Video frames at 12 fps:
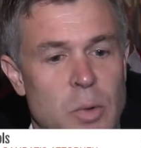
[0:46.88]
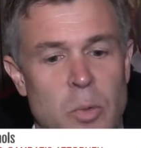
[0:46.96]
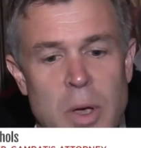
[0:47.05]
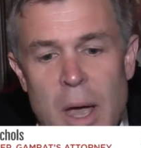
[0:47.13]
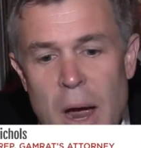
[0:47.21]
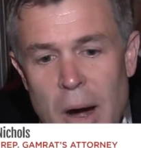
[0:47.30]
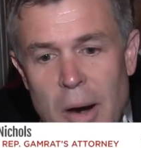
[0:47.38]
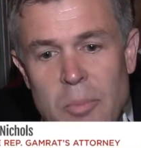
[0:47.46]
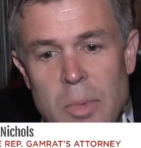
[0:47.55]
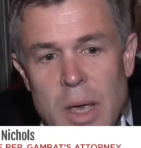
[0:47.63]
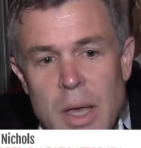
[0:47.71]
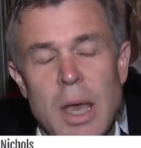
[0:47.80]
We are
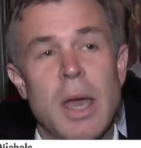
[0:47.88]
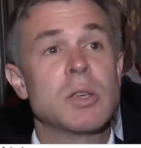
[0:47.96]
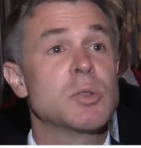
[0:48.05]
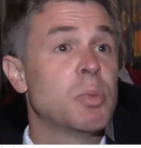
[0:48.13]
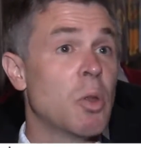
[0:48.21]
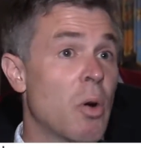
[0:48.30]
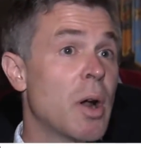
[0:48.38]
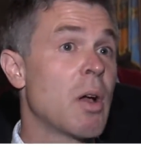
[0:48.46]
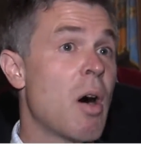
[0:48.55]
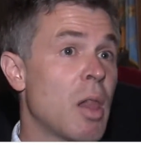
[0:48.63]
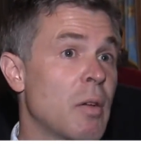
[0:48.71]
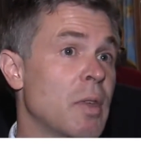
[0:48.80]
exploring
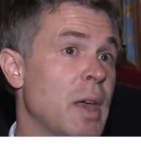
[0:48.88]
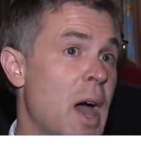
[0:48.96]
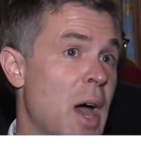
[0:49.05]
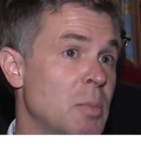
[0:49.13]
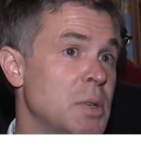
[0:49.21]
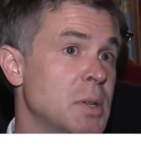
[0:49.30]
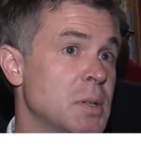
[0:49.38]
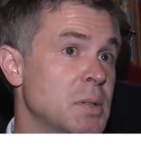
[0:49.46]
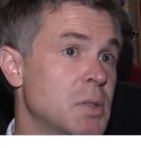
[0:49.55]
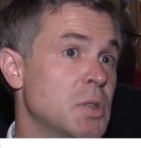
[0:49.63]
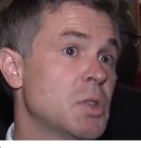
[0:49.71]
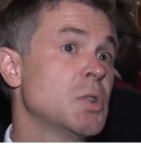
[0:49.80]
all of the
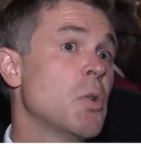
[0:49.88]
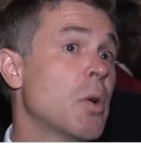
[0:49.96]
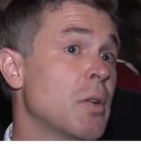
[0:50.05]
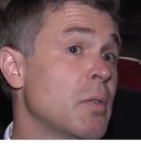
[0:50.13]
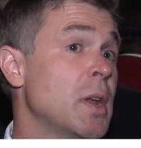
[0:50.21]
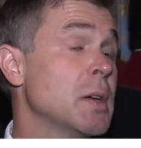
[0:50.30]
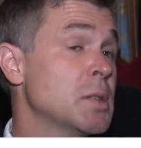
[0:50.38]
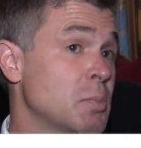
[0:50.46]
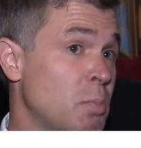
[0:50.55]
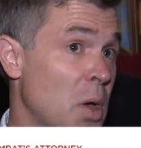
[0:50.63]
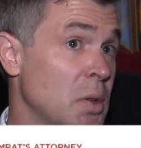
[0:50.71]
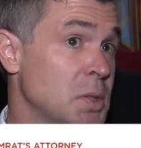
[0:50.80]
options short of an
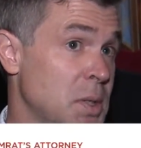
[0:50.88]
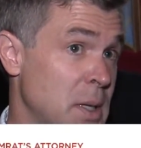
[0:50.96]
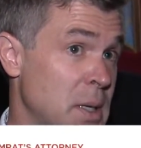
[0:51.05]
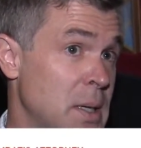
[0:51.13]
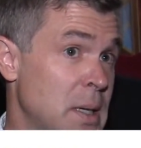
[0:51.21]
expulsion.